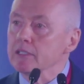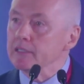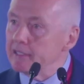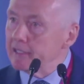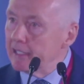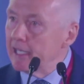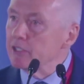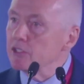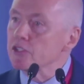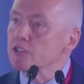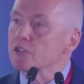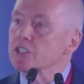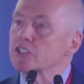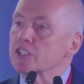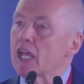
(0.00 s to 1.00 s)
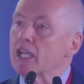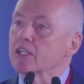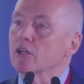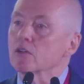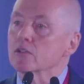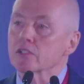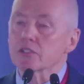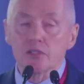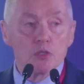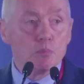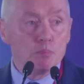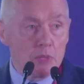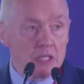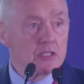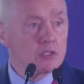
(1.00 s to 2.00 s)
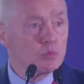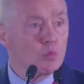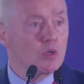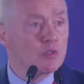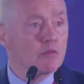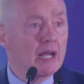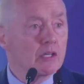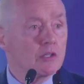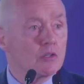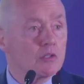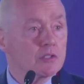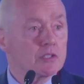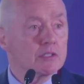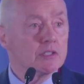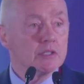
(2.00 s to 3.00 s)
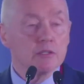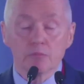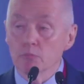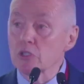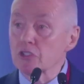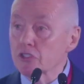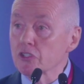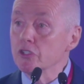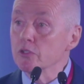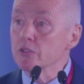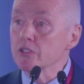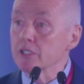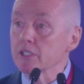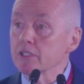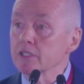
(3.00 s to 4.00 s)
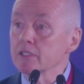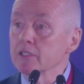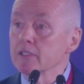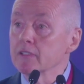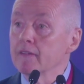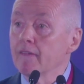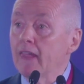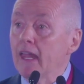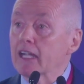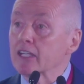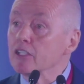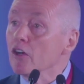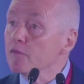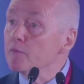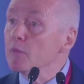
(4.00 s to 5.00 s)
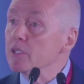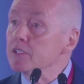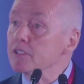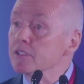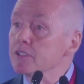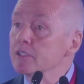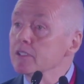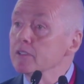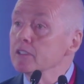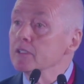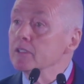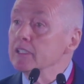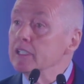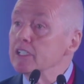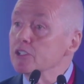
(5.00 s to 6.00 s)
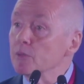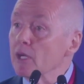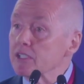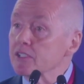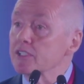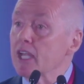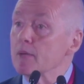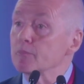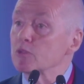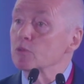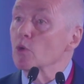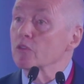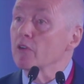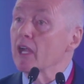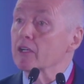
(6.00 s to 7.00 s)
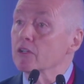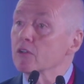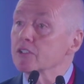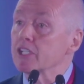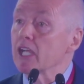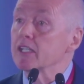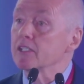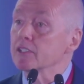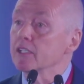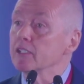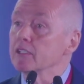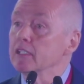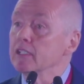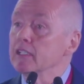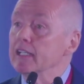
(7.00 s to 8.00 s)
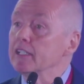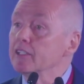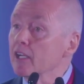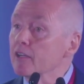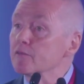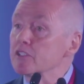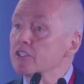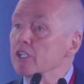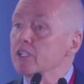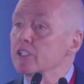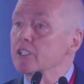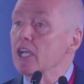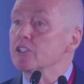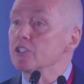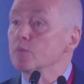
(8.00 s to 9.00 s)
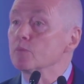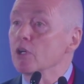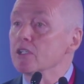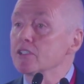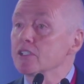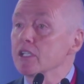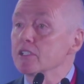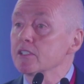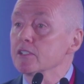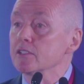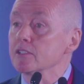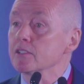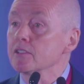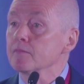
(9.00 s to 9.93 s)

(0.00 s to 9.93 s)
The industry stakeholders who built One Record must use it, and governments need to accept One Record data in their facilitation processes.